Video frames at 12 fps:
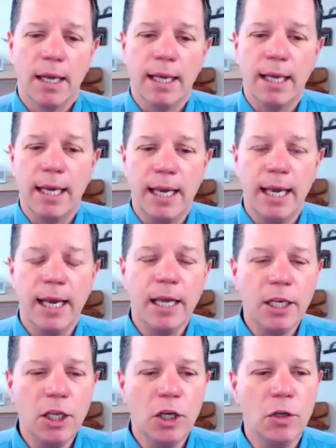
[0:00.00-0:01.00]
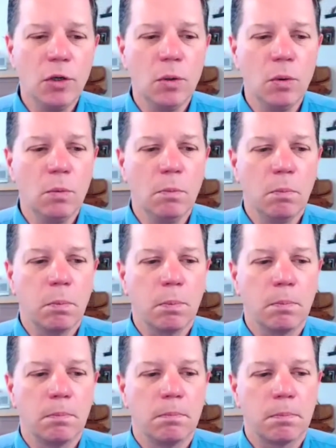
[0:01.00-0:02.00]
Can you,
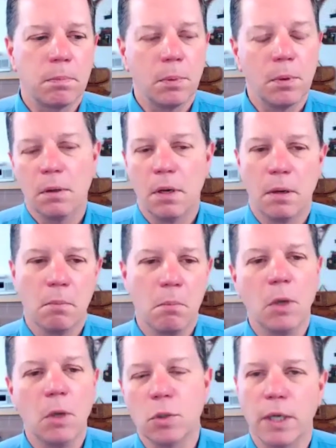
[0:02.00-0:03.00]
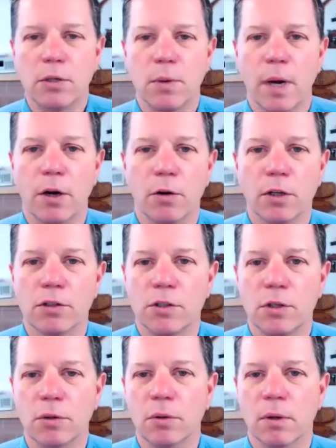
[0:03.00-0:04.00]
most restaurant owners
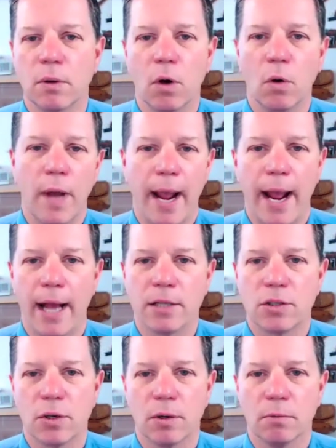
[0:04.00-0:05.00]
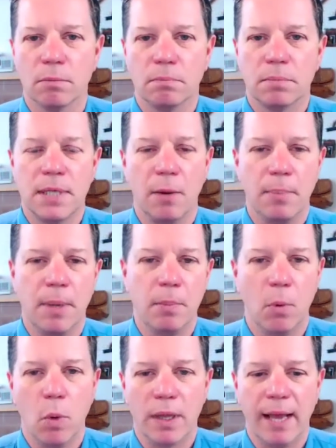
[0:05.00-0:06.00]
do their own ads or tell
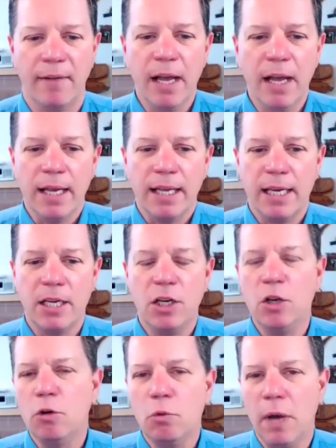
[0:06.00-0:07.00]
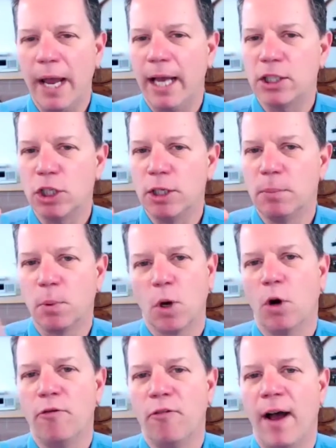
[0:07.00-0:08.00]
people what they have. Can you actually
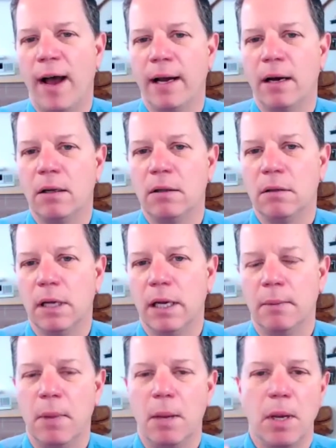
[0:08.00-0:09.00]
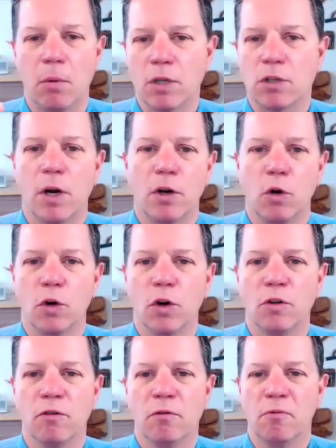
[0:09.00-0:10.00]
profile maybe a restaurant
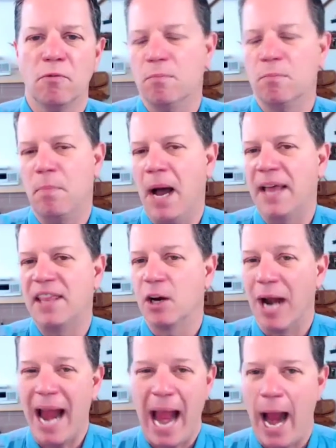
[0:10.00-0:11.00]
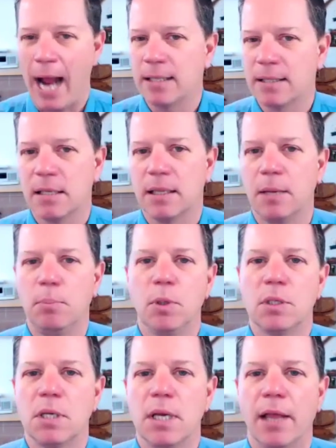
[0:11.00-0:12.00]
owner by their ads that they
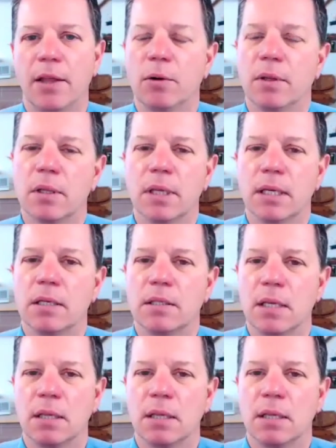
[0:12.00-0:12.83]
put together, or the things